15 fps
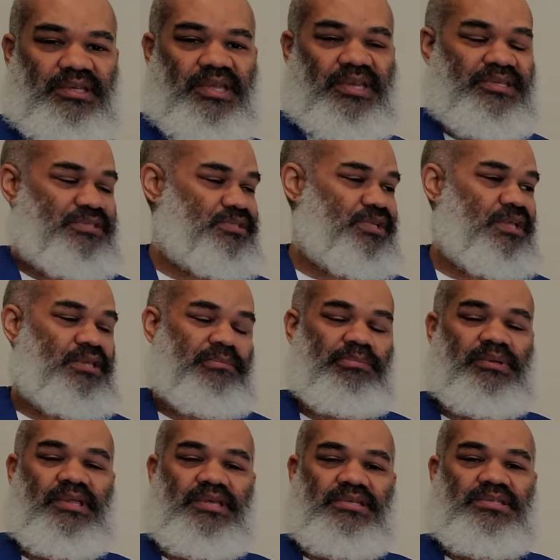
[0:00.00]
that is taking
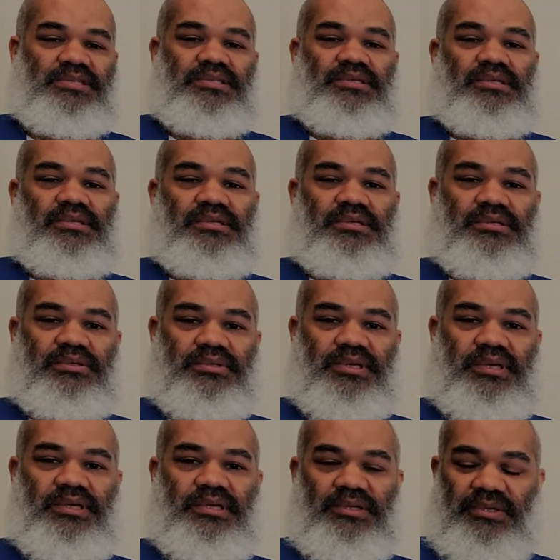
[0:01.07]
place,
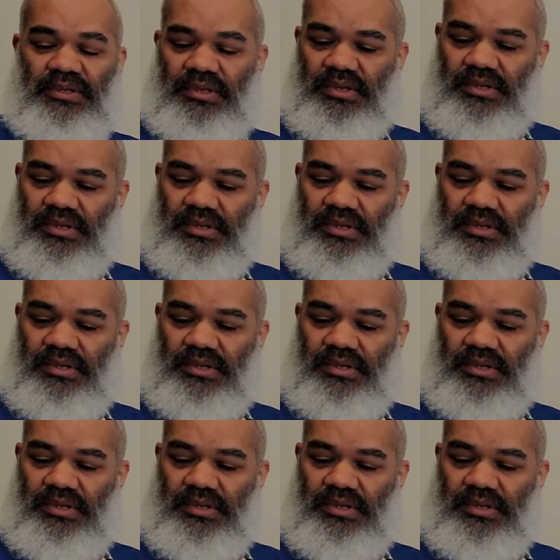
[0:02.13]
okay?